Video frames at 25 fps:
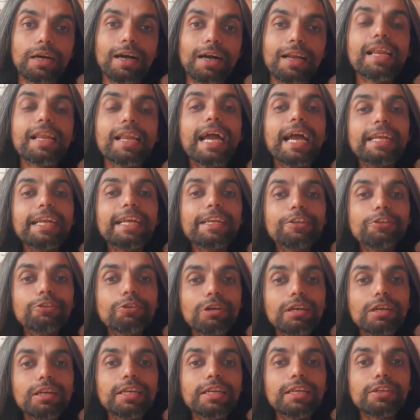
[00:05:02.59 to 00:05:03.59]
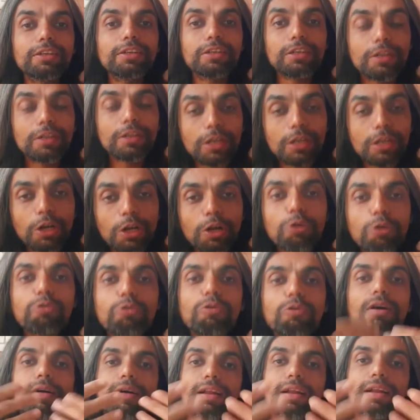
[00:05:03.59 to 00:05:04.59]
A light should lead
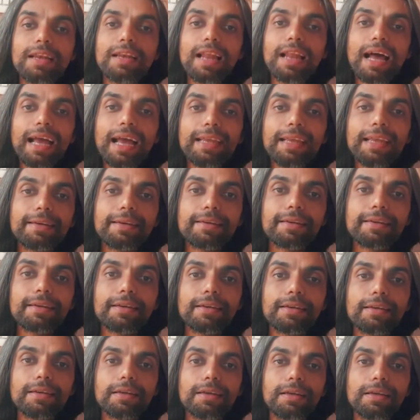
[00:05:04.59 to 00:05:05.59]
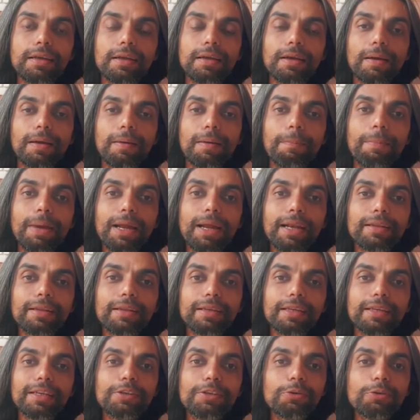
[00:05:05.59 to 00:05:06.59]
to a light, but
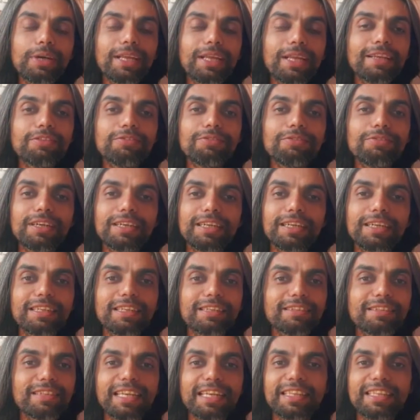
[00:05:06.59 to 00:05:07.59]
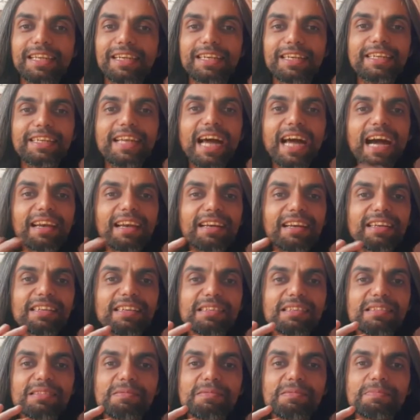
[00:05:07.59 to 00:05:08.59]
in today's world it is either a dark
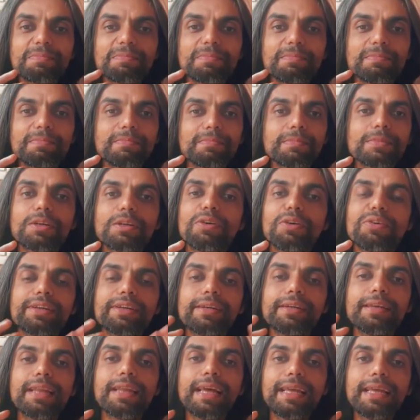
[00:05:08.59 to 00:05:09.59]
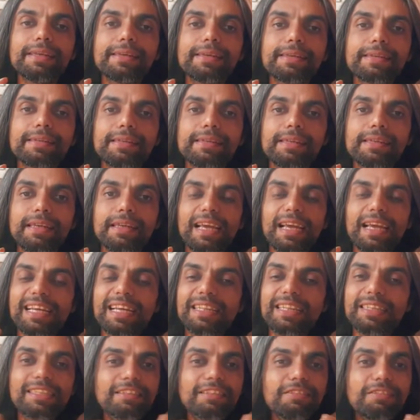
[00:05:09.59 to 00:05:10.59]
or a light.
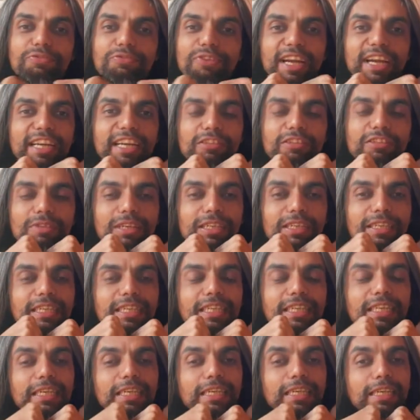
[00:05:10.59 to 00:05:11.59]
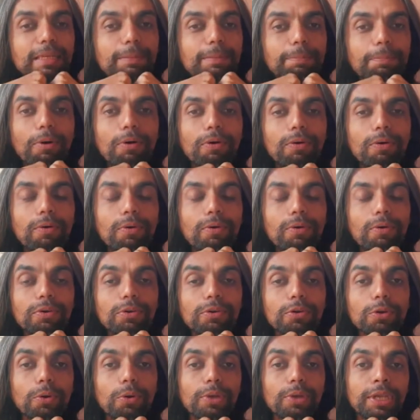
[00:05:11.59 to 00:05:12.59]
And these fights will keep
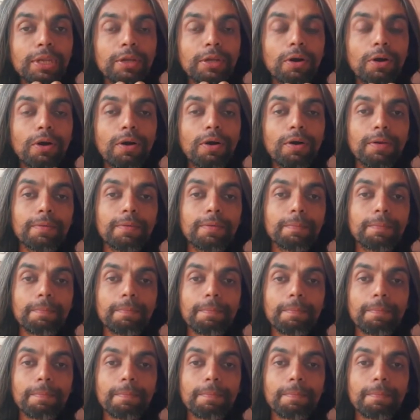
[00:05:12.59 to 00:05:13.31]
on going on.